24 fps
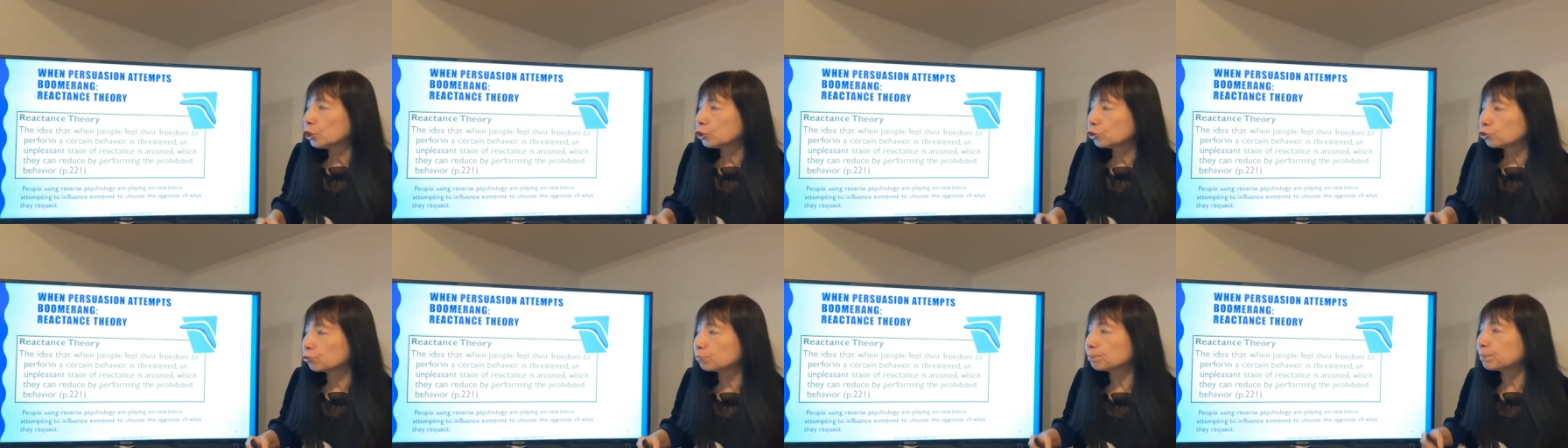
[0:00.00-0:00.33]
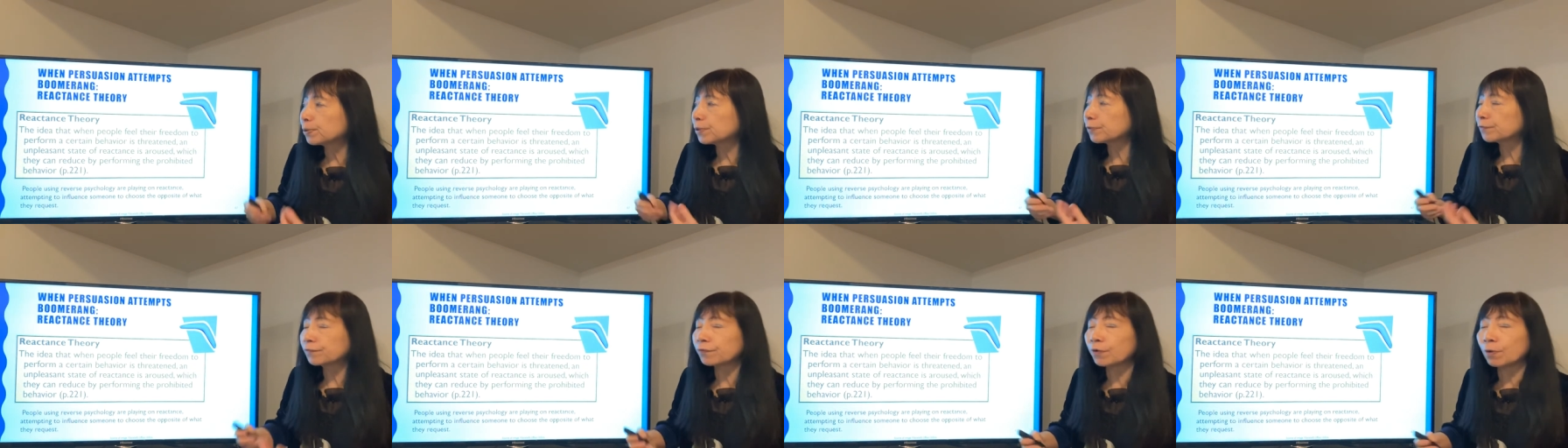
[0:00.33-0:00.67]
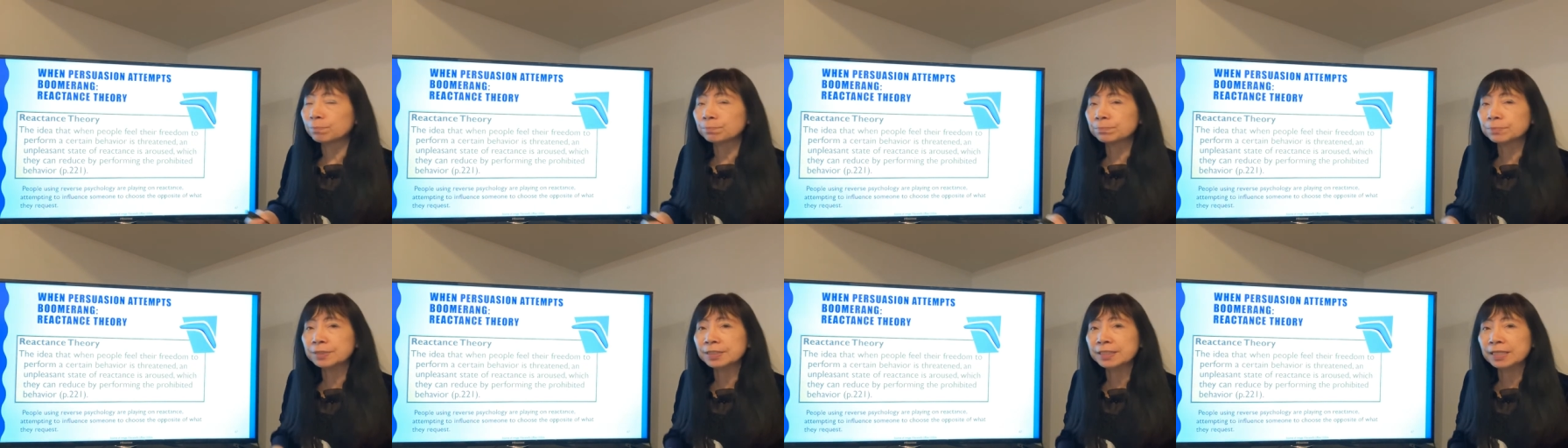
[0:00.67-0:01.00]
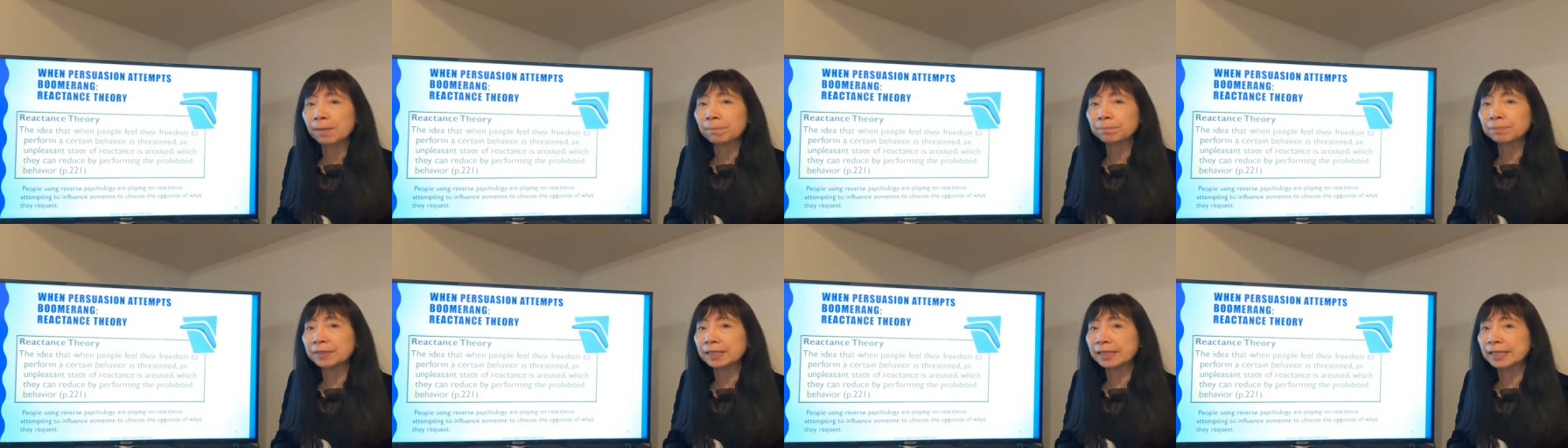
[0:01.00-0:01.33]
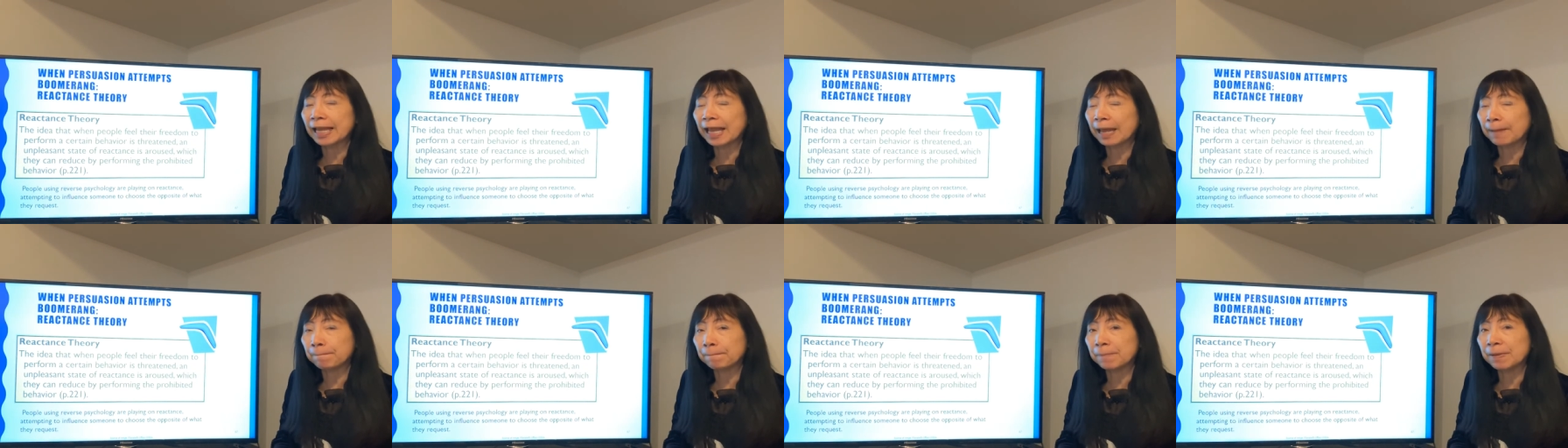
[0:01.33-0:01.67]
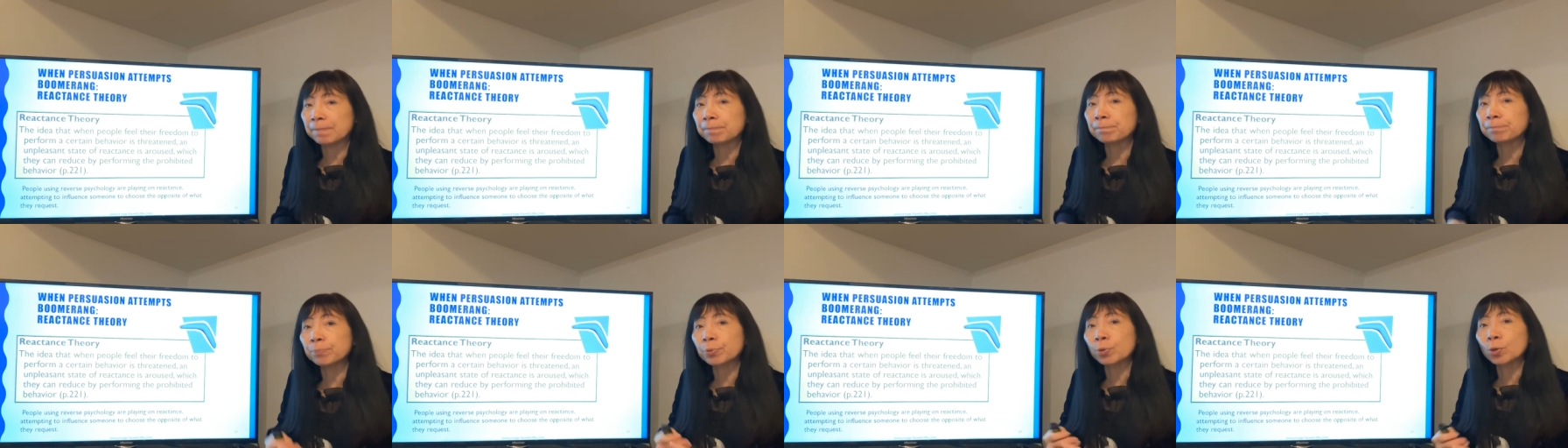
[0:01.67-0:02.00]
to perform something have
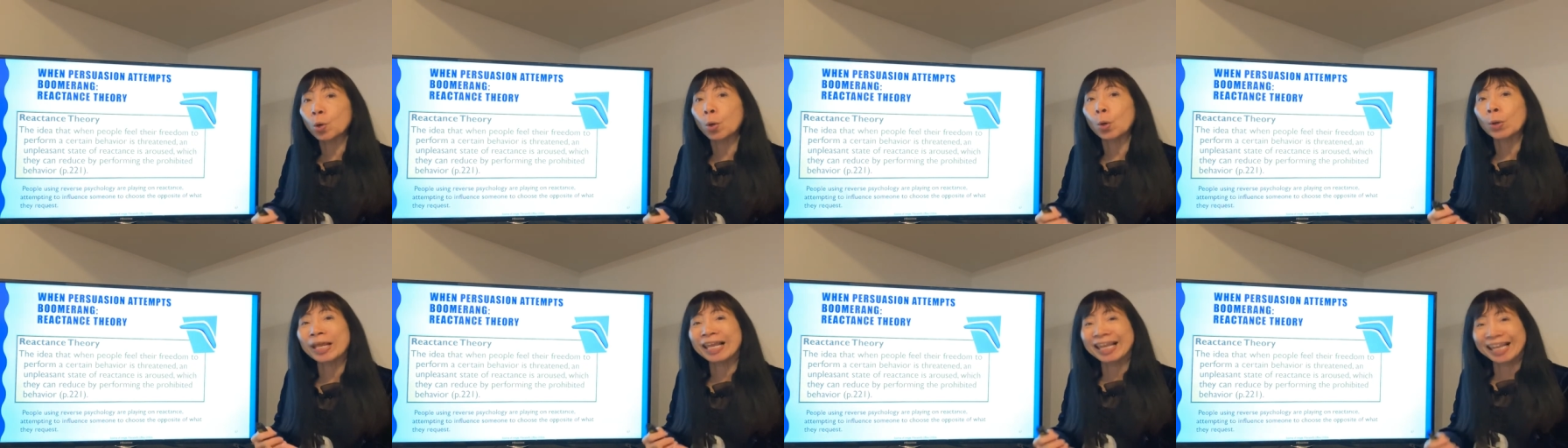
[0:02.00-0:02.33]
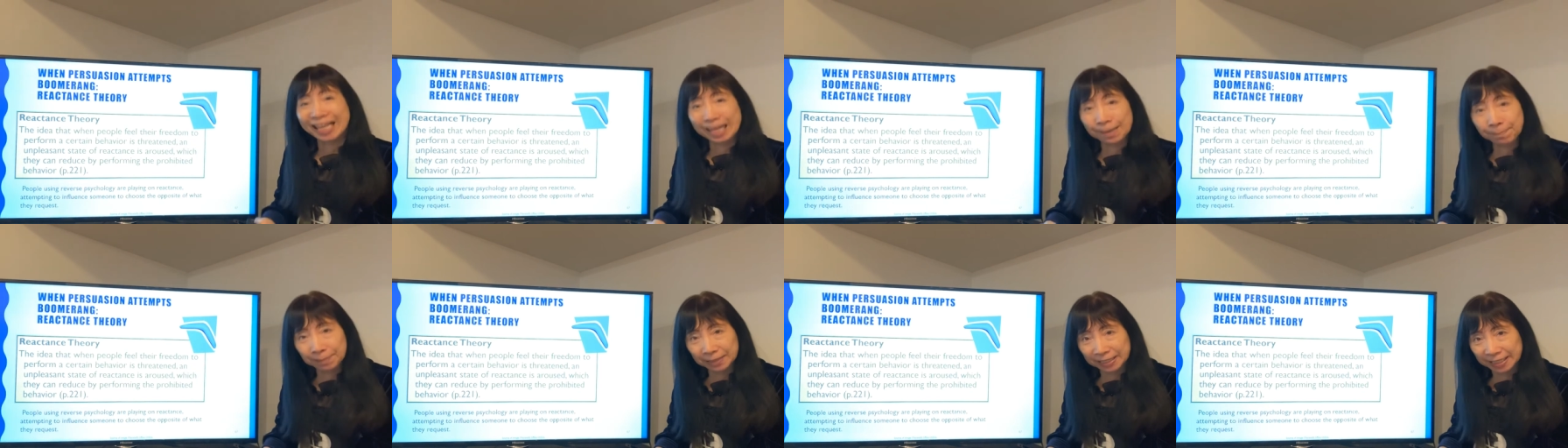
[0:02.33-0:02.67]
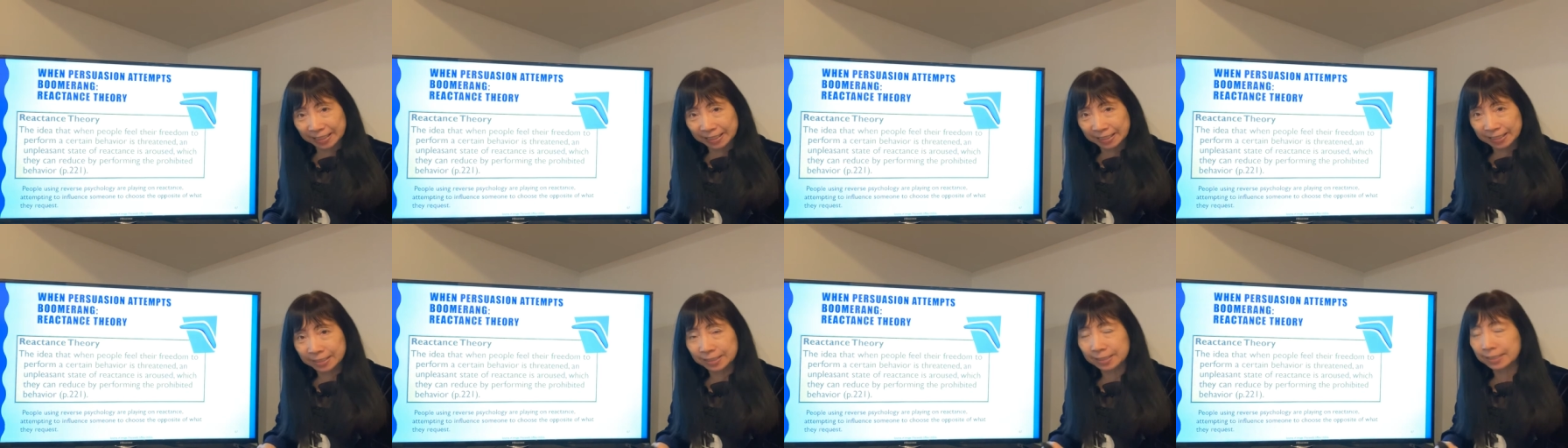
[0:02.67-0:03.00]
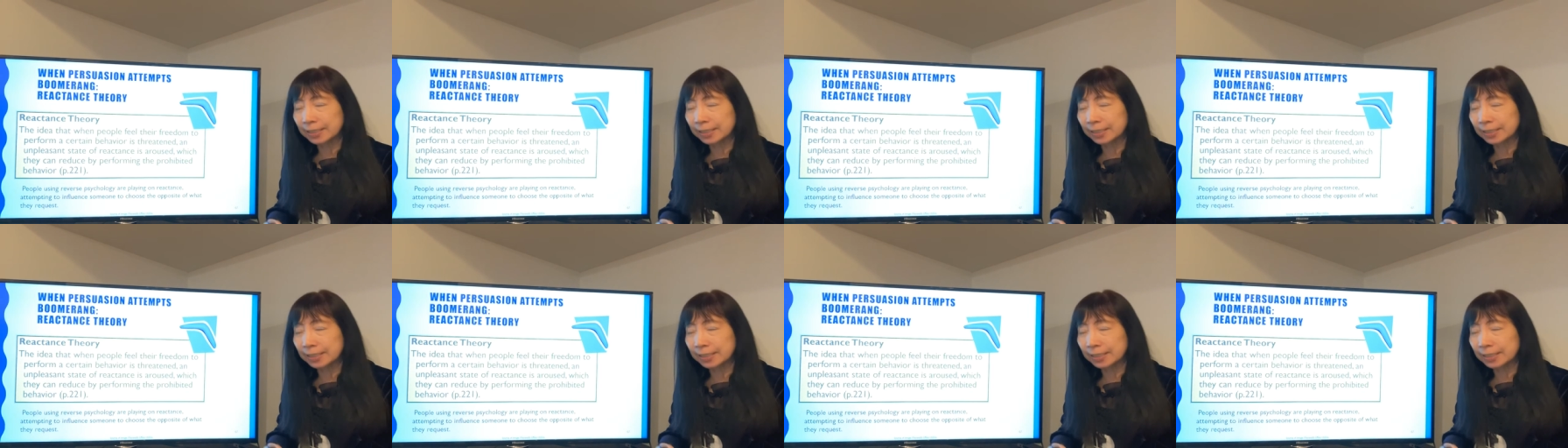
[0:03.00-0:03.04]
been prohibited,